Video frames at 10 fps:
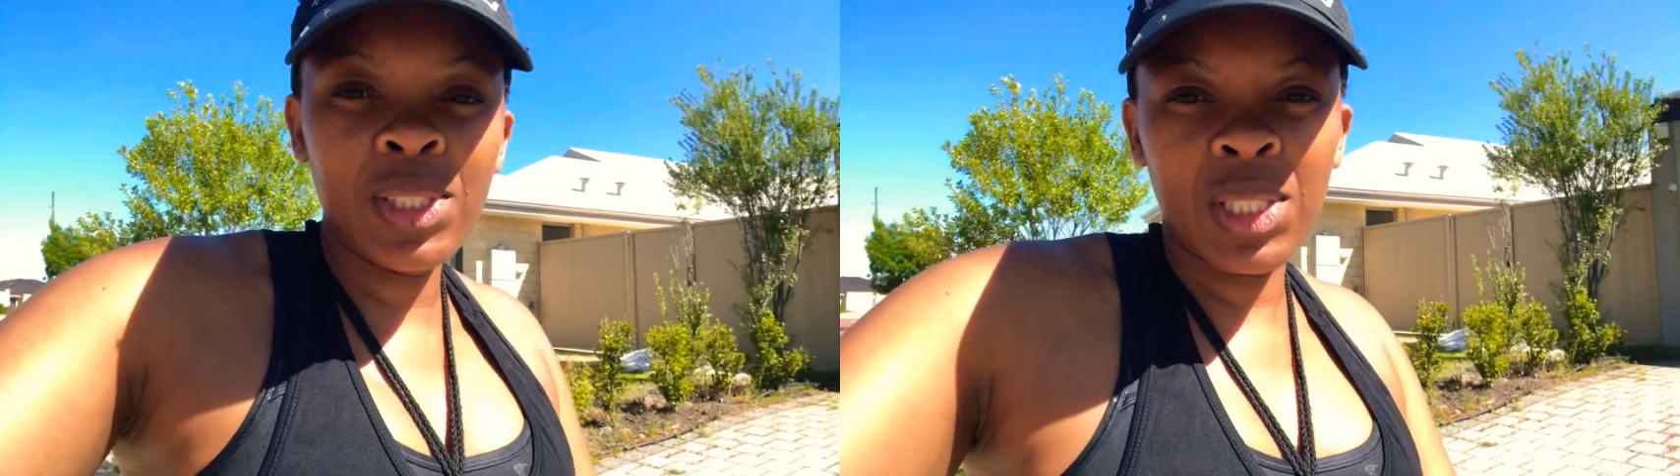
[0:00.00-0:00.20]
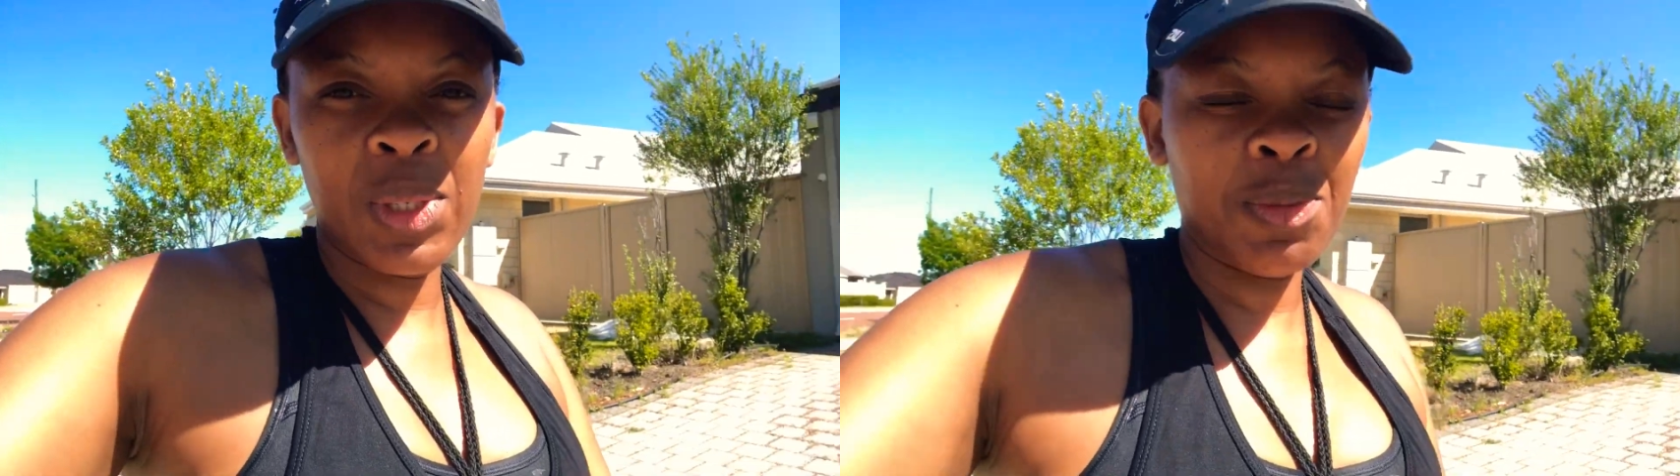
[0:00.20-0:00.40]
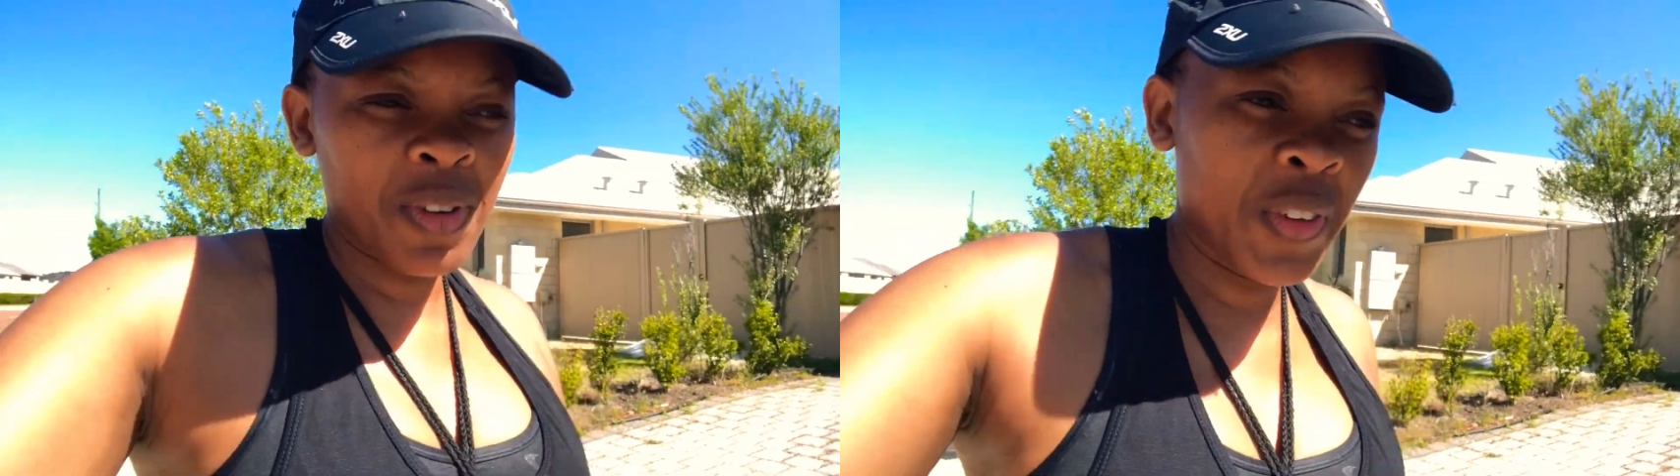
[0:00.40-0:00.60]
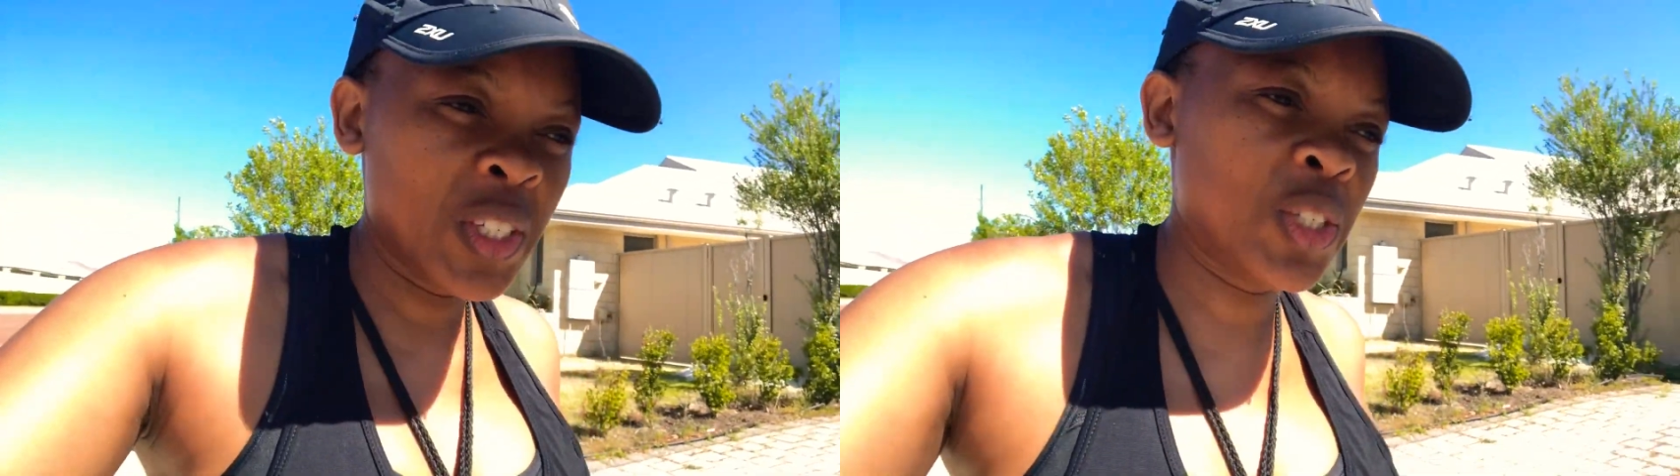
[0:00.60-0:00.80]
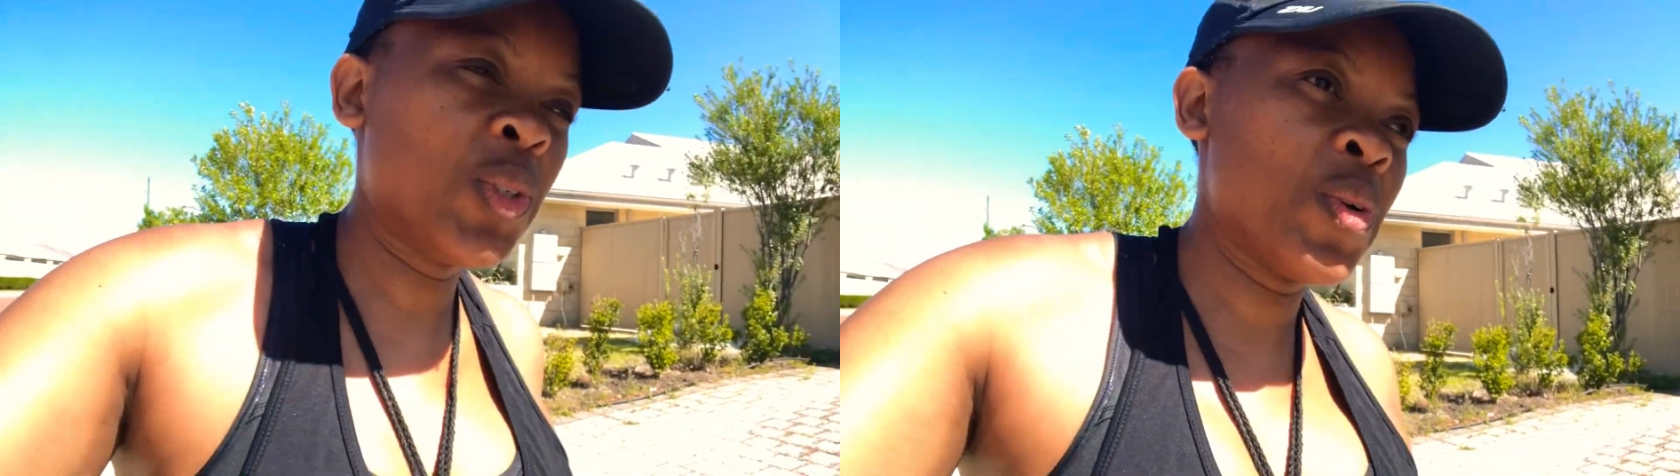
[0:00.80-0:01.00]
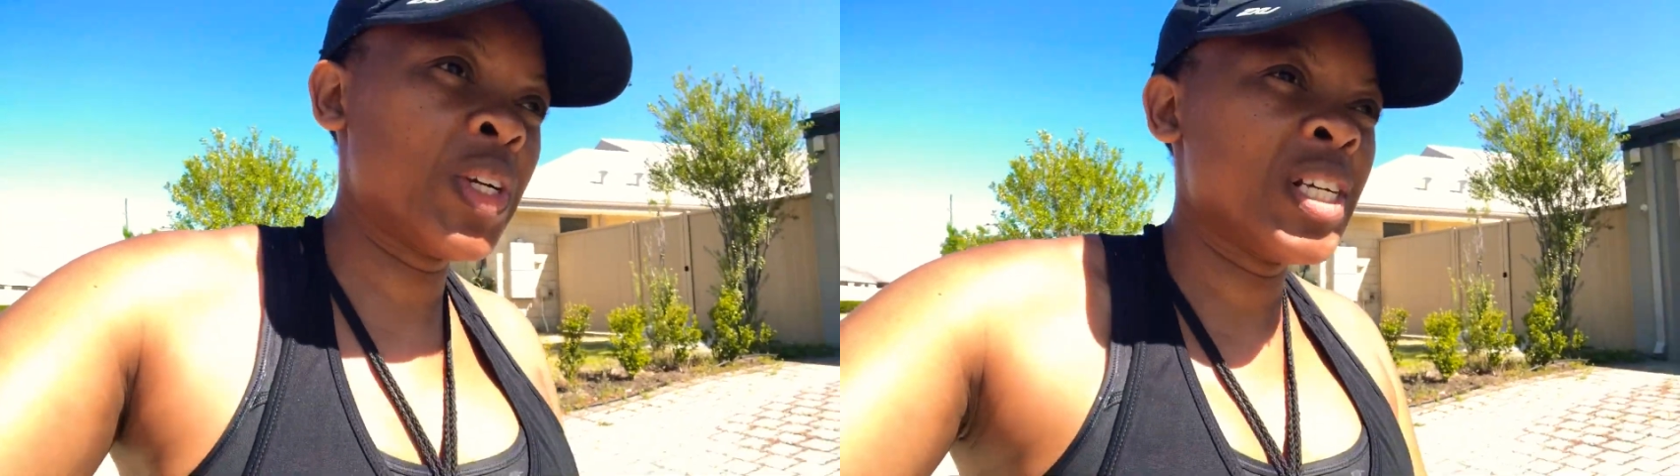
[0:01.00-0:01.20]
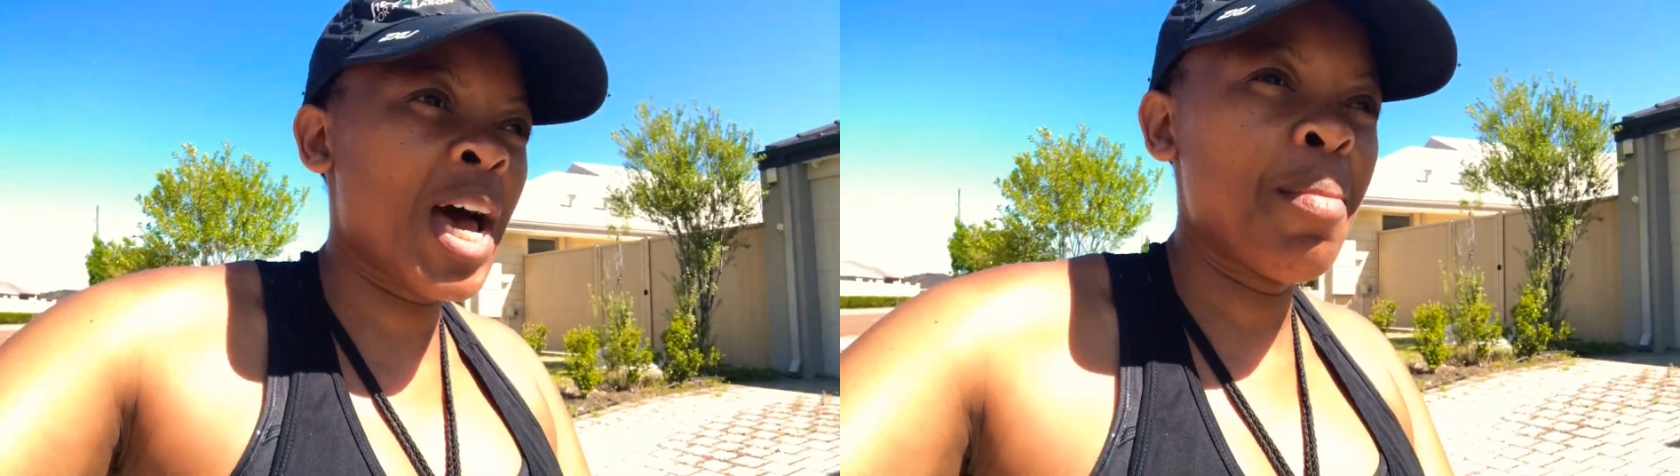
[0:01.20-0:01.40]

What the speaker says: was my first story time.